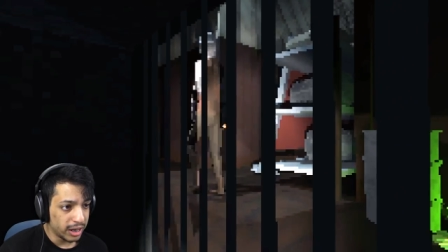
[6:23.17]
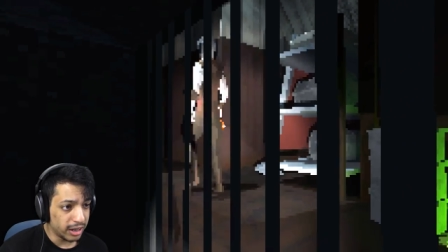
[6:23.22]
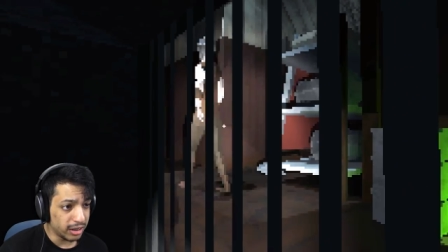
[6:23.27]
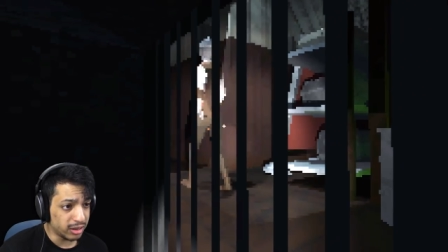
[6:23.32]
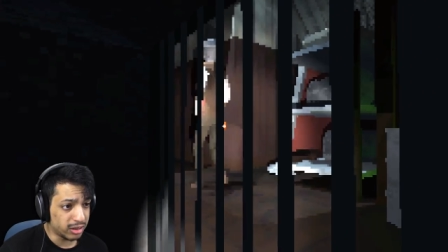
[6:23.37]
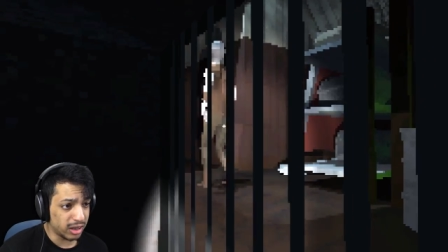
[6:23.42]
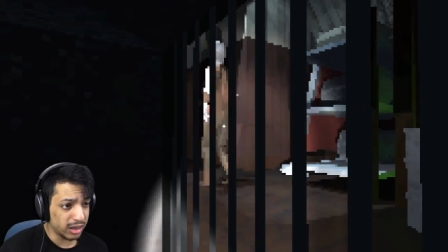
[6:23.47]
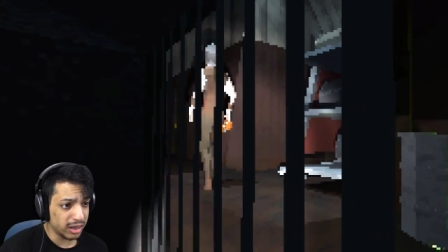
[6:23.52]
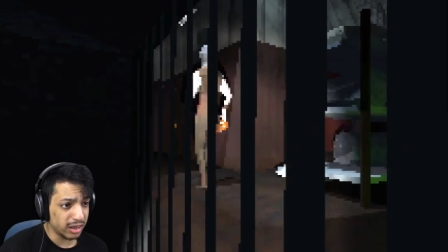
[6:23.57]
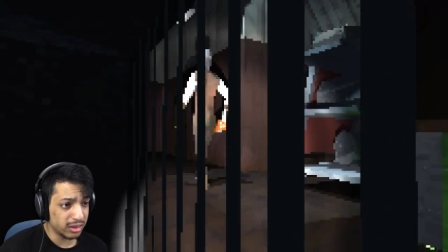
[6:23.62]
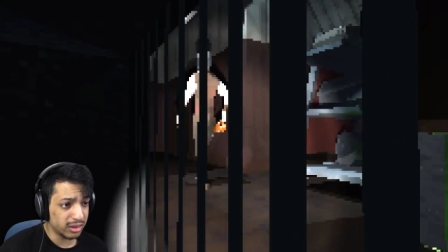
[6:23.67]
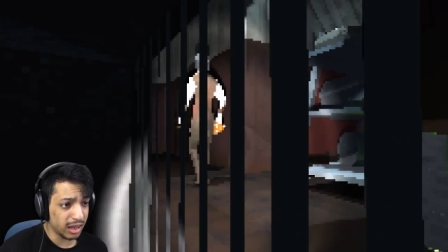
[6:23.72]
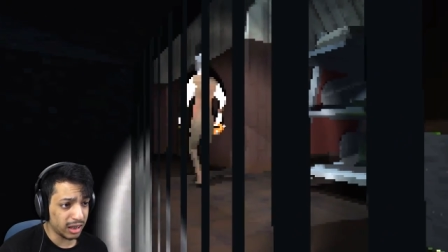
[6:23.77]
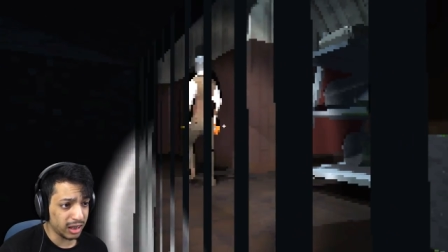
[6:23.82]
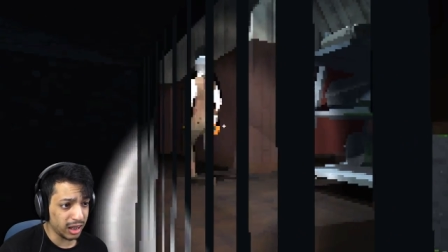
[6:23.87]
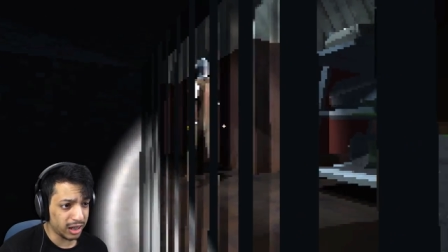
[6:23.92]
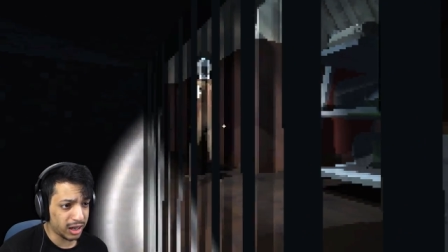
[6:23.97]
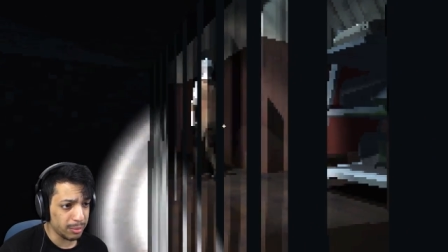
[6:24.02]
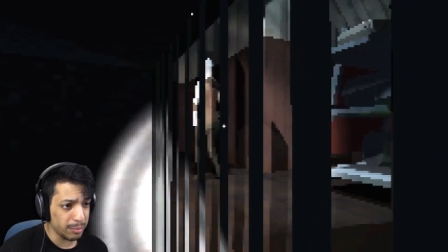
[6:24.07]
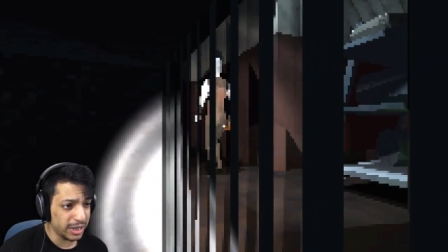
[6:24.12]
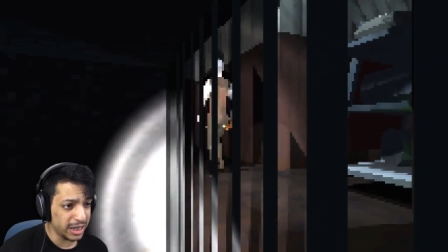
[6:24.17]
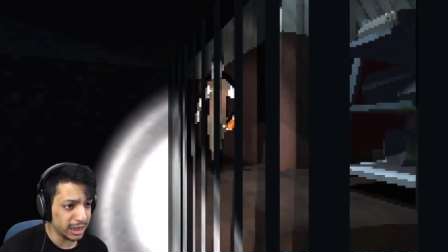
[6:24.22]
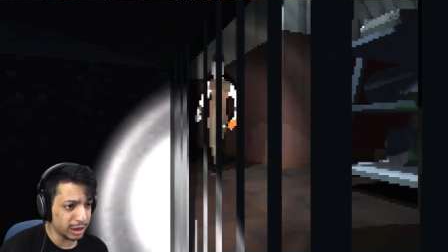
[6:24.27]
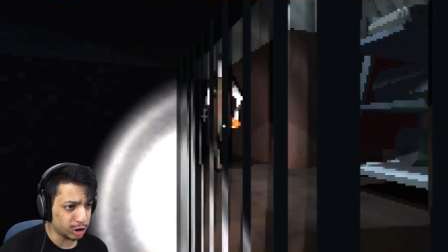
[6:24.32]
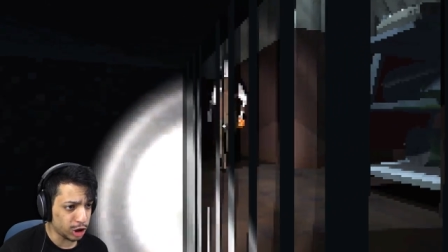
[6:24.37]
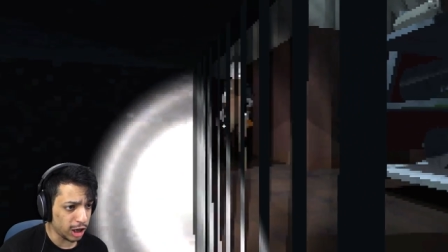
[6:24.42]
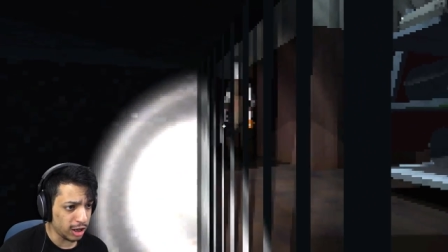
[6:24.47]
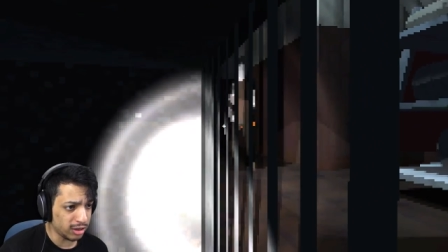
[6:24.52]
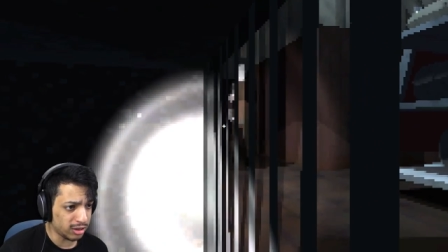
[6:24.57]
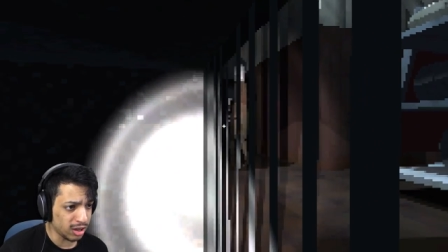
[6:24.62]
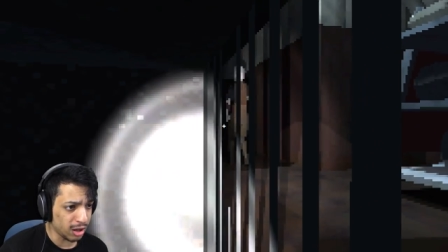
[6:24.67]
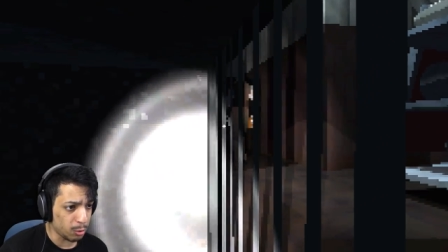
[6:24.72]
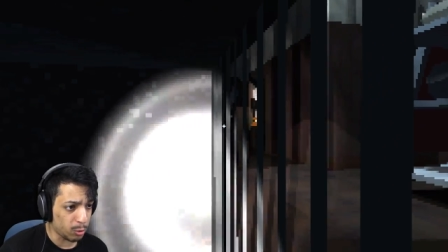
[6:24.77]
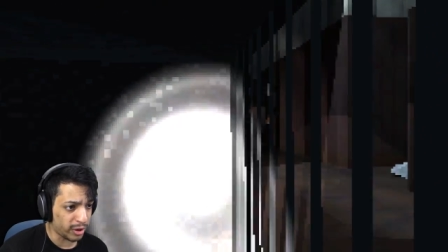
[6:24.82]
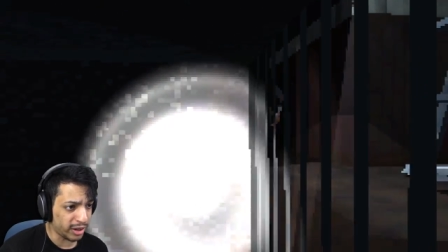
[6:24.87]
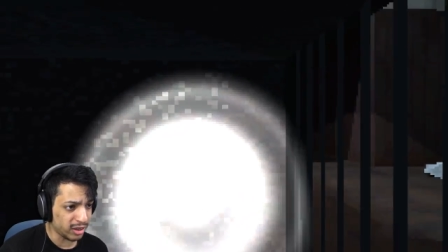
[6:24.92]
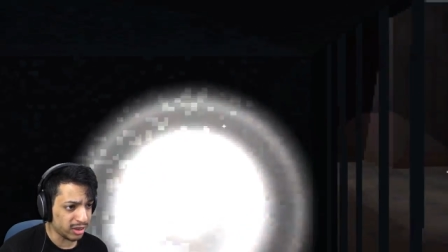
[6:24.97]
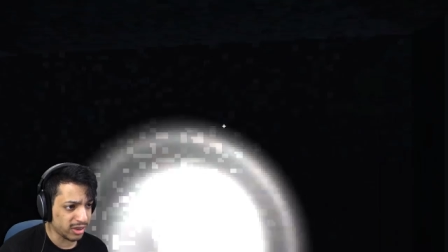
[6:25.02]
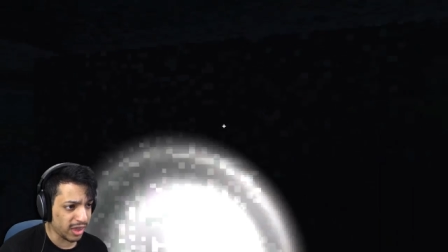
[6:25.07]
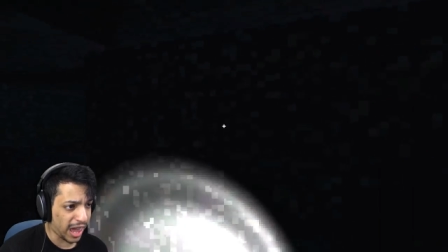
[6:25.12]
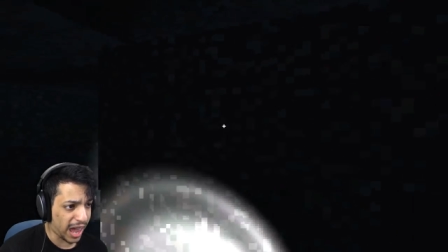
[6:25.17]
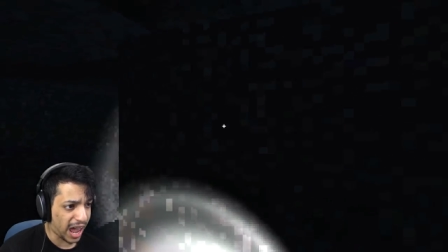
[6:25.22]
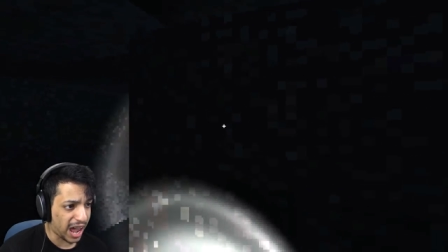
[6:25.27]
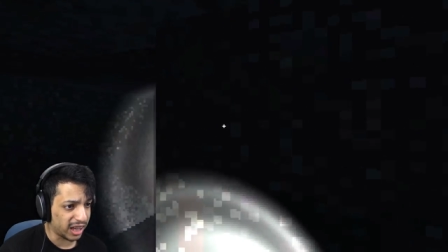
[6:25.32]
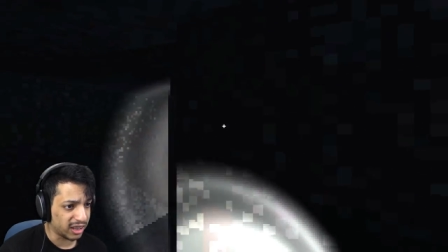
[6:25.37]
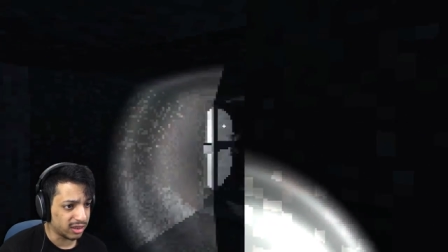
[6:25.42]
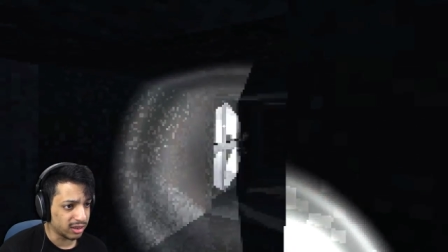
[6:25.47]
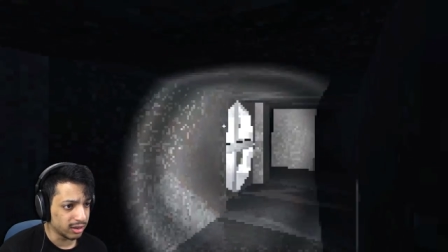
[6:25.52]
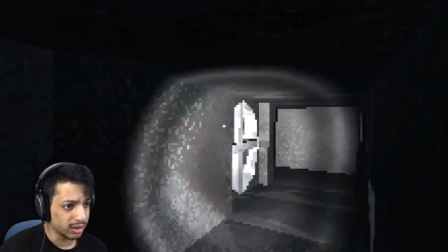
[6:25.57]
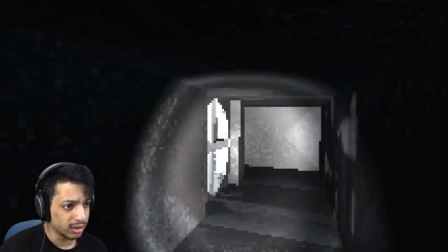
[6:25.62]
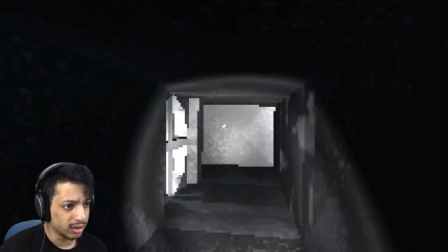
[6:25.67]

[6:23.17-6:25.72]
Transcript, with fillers: Is that like a mini chainsaw? What is that?